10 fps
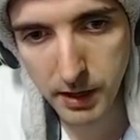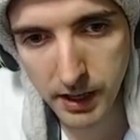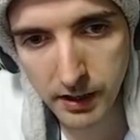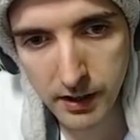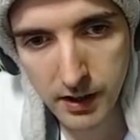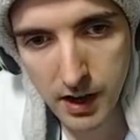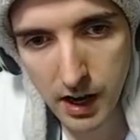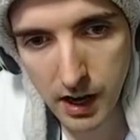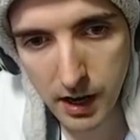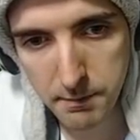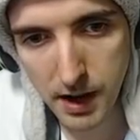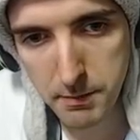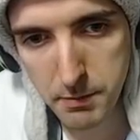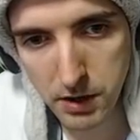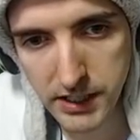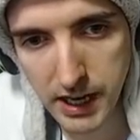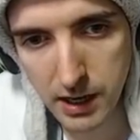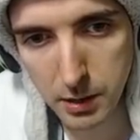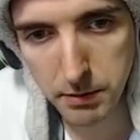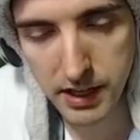But I've been bringing
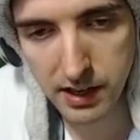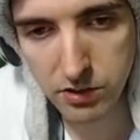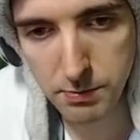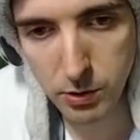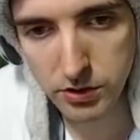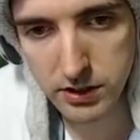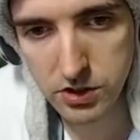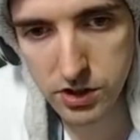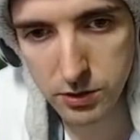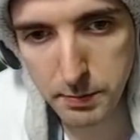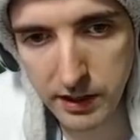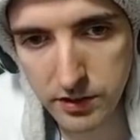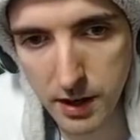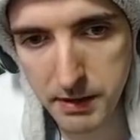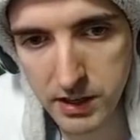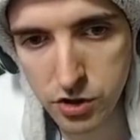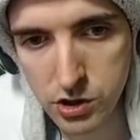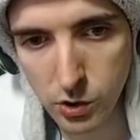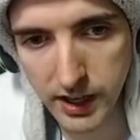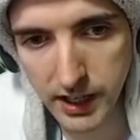Hail of Blades, mostly just because I've been
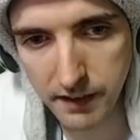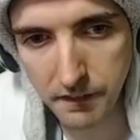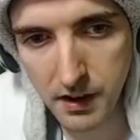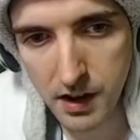enjoying it.